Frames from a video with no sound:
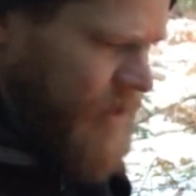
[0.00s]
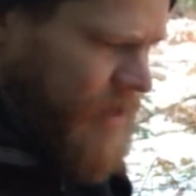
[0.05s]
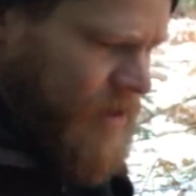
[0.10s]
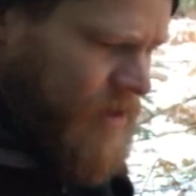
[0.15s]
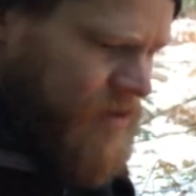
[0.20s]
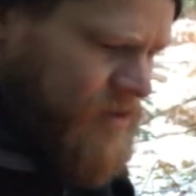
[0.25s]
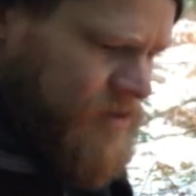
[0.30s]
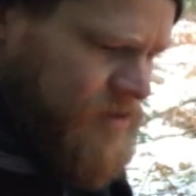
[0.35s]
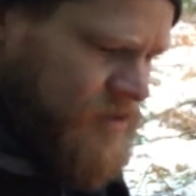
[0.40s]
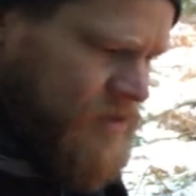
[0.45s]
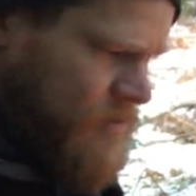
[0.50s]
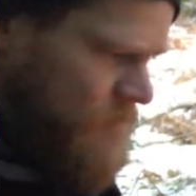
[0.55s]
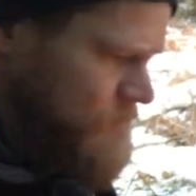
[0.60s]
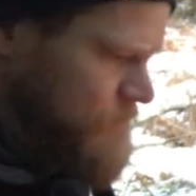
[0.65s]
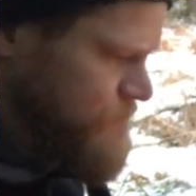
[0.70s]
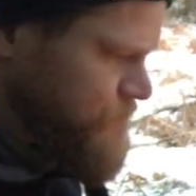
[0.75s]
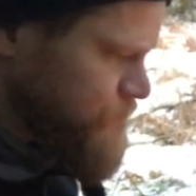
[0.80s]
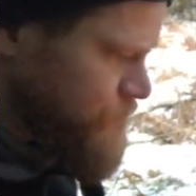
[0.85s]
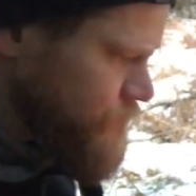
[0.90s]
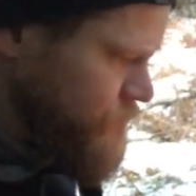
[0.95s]
of acres,
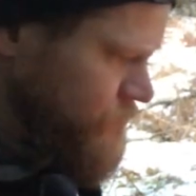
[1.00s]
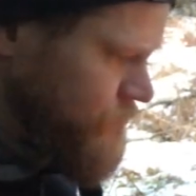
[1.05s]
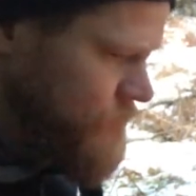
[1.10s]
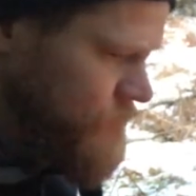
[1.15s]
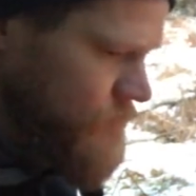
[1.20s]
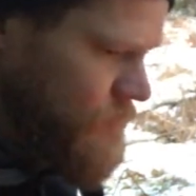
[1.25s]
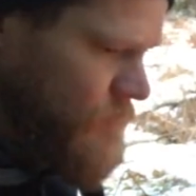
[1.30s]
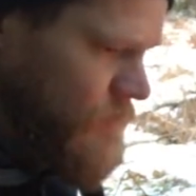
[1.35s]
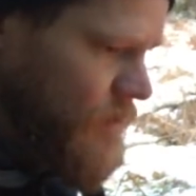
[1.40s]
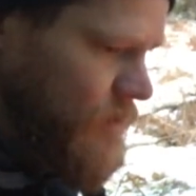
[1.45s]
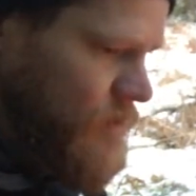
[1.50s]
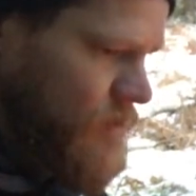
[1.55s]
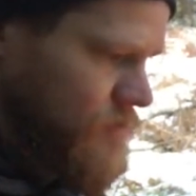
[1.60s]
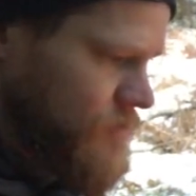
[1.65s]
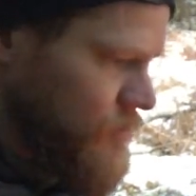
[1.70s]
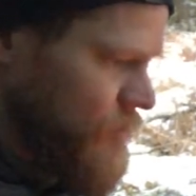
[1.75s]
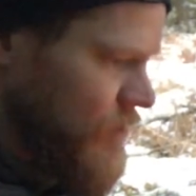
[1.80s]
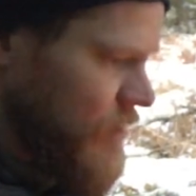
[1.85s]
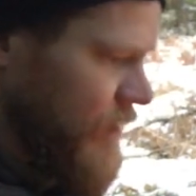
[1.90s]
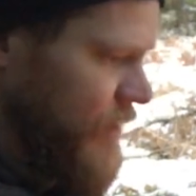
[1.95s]

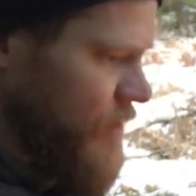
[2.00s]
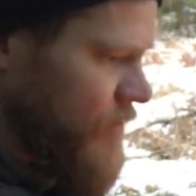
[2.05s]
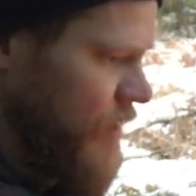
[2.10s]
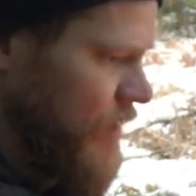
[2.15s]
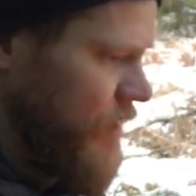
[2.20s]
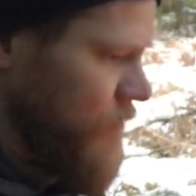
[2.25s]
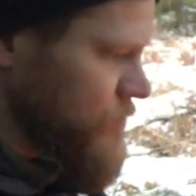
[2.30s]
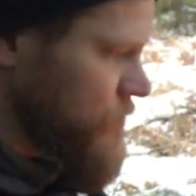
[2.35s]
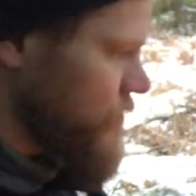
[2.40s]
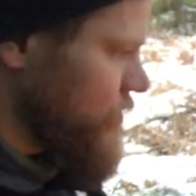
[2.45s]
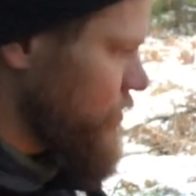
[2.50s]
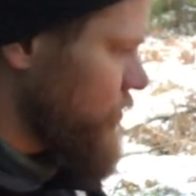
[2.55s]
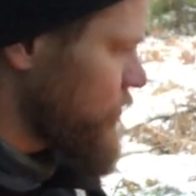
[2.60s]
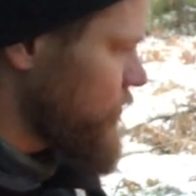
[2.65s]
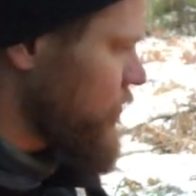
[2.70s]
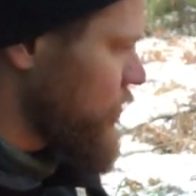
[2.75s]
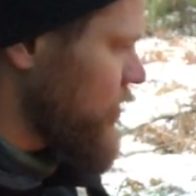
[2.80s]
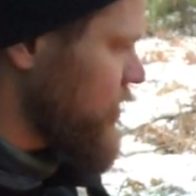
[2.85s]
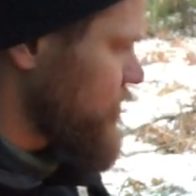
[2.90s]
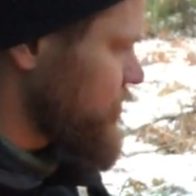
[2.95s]
so you clear out
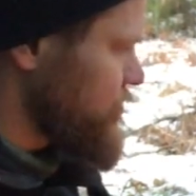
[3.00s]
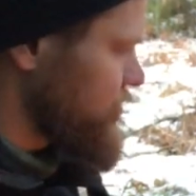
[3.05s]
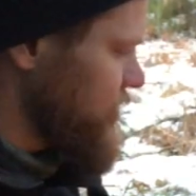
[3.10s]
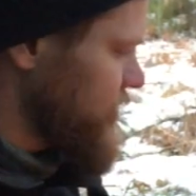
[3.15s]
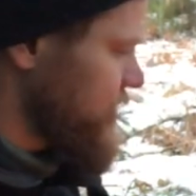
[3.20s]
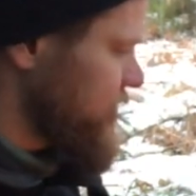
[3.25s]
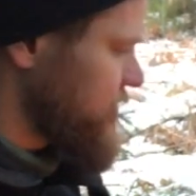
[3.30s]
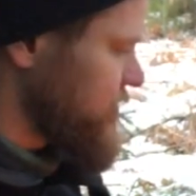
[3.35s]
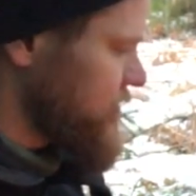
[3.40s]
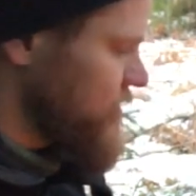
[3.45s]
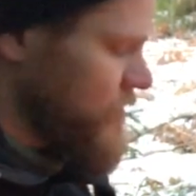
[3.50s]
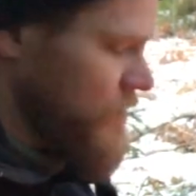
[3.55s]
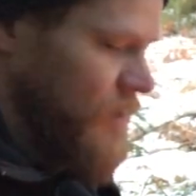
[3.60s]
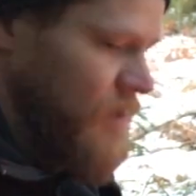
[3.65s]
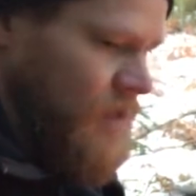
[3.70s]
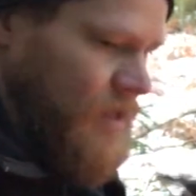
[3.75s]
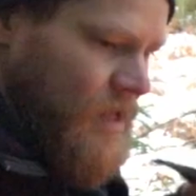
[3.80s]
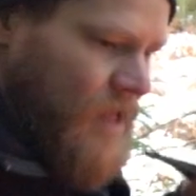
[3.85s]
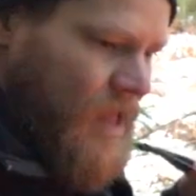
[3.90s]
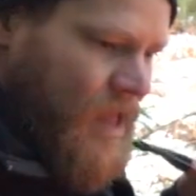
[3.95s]
fallen trees
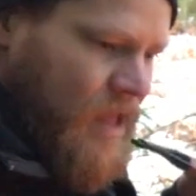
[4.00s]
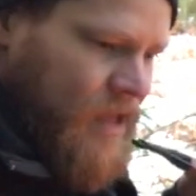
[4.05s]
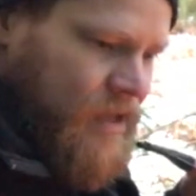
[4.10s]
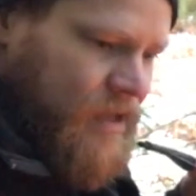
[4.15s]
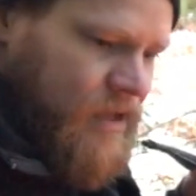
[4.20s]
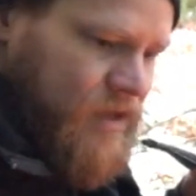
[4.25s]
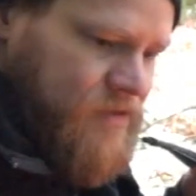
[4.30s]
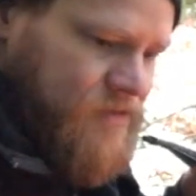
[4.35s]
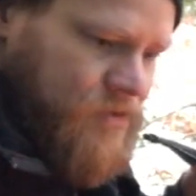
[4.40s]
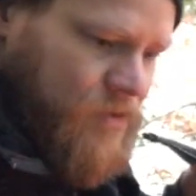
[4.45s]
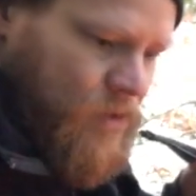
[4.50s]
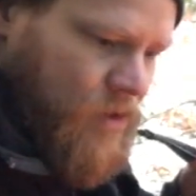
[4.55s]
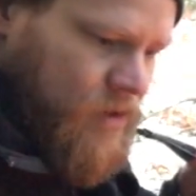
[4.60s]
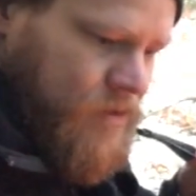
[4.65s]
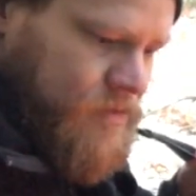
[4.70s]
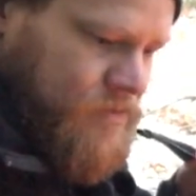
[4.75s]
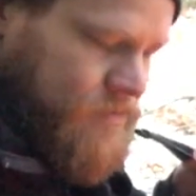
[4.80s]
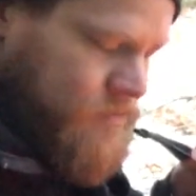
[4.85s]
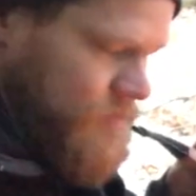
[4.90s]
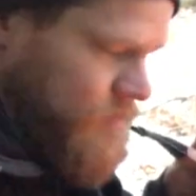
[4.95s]
and so on.